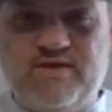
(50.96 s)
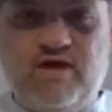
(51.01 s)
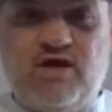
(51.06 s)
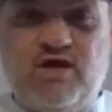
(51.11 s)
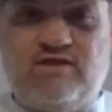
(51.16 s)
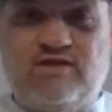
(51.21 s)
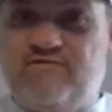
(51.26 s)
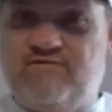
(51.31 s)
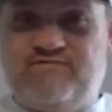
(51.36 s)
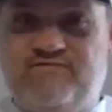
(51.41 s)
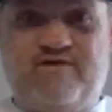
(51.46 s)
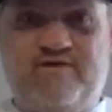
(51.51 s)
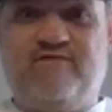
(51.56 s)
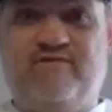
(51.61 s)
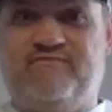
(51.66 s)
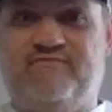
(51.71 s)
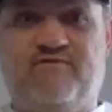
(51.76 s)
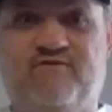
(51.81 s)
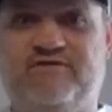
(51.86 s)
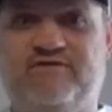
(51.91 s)
the very
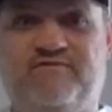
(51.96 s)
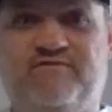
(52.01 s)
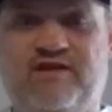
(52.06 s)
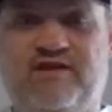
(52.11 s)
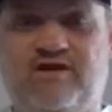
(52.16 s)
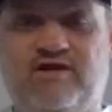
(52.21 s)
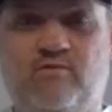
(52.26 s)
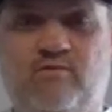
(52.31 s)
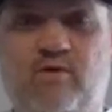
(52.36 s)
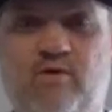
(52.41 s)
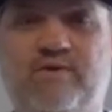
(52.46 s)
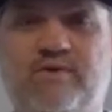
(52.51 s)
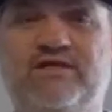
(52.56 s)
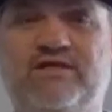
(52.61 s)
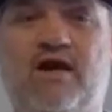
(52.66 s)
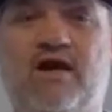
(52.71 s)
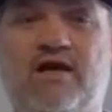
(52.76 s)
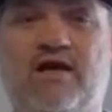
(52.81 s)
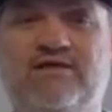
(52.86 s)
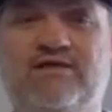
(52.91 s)
first video where we
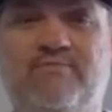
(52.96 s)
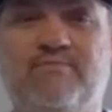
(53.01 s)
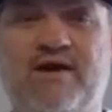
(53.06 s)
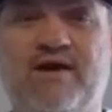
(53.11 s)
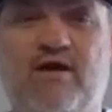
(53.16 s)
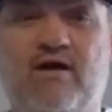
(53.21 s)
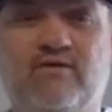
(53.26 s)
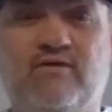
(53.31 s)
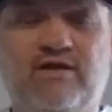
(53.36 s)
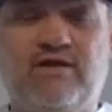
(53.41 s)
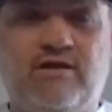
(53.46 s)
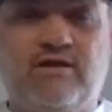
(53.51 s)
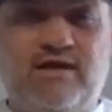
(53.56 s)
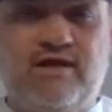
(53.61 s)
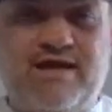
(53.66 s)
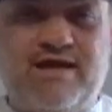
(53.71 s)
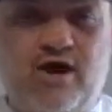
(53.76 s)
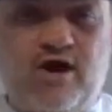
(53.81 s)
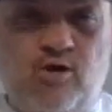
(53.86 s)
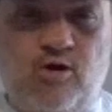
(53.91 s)
talked about
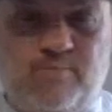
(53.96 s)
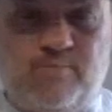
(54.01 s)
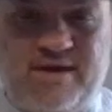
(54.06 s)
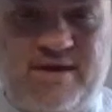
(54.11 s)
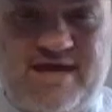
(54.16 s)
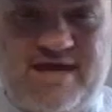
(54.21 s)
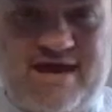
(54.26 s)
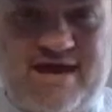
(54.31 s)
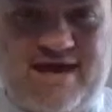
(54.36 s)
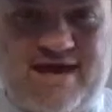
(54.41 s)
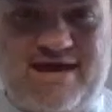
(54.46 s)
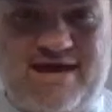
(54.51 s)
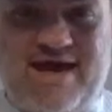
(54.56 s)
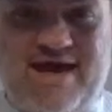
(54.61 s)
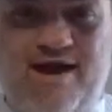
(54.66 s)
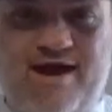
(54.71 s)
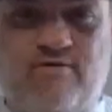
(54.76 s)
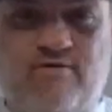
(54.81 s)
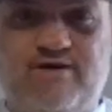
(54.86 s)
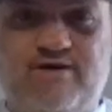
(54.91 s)
OPA,
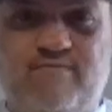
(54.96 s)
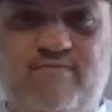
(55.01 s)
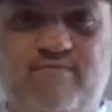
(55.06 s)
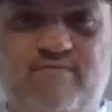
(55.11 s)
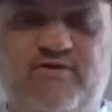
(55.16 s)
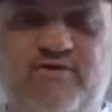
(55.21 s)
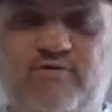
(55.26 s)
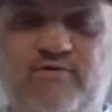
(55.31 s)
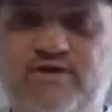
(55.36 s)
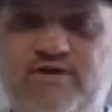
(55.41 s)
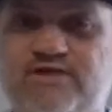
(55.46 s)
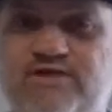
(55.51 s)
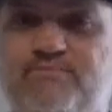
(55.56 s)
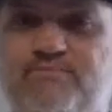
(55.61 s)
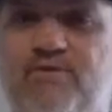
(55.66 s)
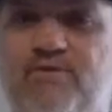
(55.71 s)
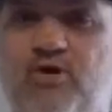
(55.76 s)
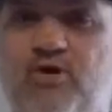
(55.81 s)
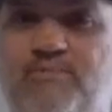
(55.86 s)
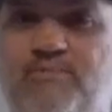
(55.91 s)
outcome focused,
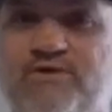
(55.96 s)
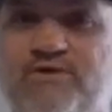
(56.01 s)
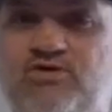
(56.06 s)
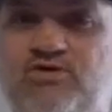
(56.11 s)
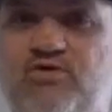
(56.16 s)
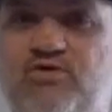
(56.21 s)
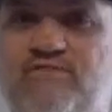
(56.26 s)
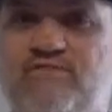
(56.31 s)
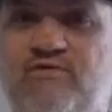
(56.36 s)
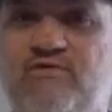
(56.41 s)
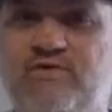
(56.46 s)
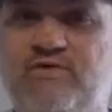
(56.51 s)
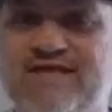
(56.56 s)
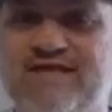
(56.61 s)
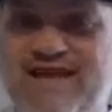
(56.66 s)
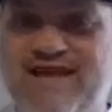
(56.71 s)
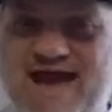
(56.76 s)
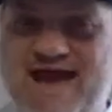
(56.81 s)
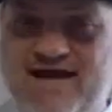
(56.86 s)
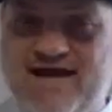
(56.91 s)
purpose driven with
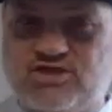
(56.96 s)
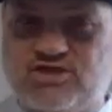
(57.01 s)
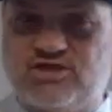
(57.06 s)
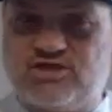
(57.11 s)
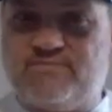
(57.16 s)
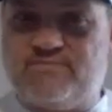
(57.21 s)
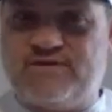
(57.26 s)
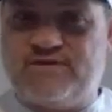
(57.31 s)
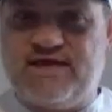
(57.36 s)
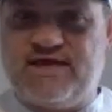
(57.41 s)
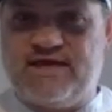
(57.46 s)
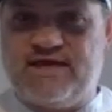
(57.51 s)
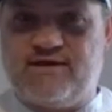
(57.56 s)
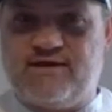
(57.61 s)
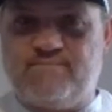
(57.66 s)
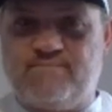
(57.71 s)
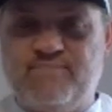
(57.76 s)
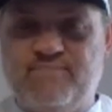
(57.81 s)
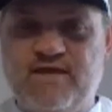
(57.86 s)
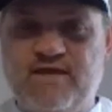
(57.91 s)
an action
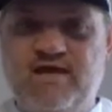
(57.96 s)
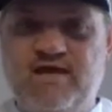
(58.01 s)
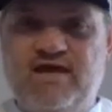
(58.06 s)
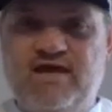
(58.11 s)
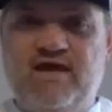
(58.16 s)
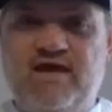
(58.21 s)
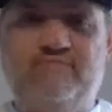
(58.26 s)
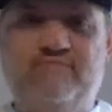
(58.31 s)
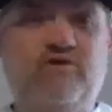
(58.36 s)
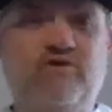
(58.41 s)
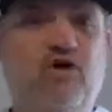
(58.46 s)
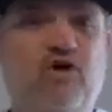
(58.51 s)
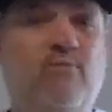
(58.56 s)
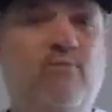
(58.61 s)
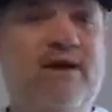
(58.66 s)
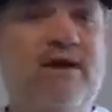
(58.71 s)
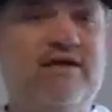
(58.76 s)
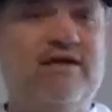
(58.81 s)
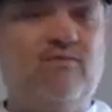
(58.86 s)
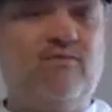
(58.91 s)
plan. If you go
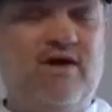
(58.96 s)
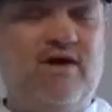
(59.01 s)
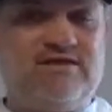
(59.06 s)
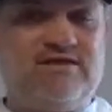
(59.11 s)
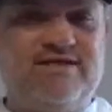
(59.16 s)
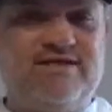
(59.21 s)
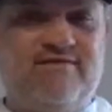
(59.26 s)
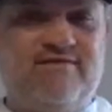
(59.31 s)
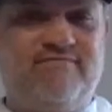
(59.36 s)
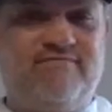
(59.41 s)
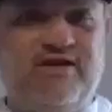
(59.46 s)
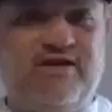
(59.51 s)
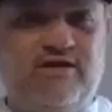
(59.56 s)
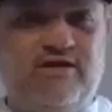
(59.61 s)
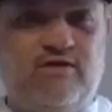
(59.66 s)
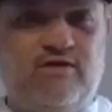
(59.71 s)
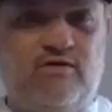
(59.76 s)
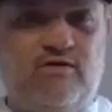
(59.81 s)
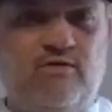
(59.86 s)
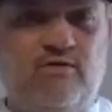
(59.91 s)
back and watch that
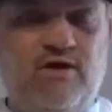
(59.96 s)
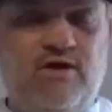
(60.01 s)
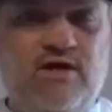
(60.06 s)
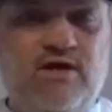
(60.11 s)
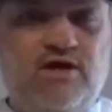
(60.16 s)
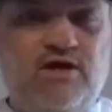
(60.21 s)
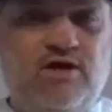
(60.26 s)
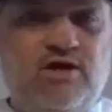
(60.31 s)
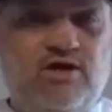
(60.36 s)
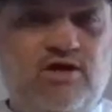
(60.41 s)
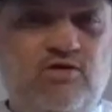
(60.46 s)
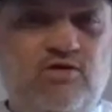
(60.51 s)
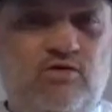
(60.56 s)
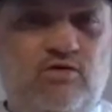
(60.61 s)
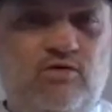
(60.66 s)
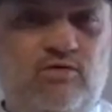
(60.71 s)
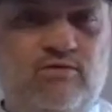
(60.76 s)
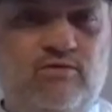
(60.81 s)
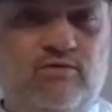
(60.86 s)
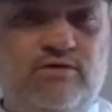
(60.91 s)
video,
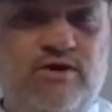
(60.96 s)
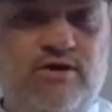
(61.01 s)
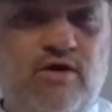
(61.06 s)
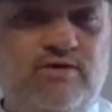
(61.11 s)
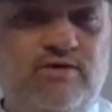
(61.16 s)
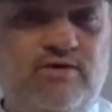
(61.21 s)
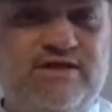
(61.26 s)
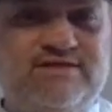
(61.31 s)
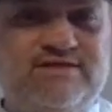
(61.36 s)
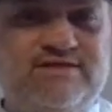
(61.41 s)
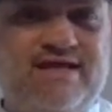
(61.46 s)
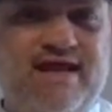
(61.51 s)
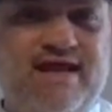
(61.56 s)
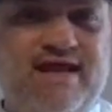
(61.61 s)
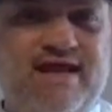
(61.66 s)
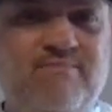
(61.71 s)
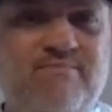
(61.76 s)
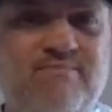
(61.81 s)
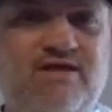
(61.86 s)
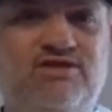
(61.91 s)
you'll notice that
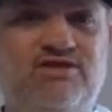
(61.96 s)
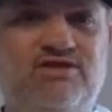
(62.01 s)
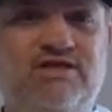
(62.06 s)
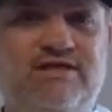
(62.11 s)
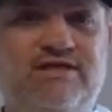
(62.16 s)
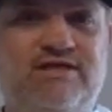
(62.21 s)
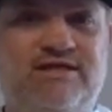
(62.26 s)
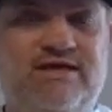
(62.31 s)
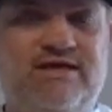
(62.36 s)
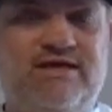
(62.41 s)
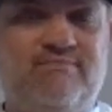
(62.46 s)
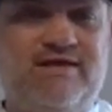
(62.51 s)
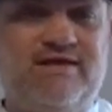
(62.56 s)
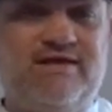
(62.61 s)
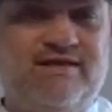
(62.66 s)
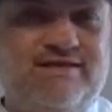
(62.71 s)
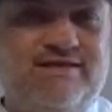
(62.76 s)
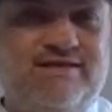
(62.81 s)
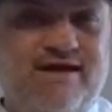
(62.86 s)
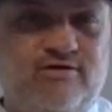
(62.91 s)
I mentioned to them
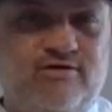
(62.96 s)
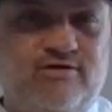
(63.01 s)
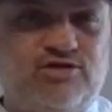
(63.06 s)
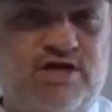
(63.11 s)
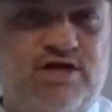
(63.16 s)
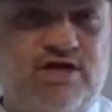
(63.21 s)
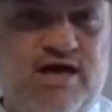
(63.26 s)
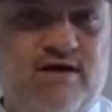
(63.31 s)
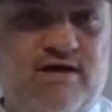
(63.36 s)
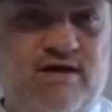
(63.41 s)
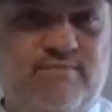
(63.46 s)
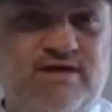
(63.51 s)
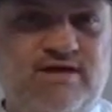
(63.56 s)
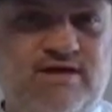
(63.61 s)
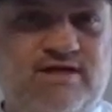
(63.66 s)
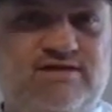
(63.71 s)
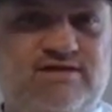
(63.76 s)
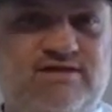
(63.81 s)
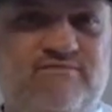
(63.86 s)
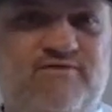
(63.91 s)
that their job
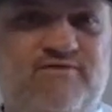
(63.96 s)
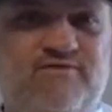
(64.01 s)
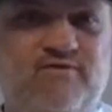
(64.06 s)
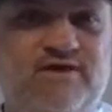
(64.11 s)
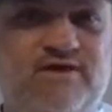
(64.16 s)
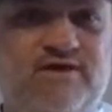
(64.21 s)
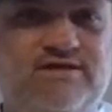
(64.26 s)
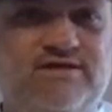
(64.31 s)
is to focus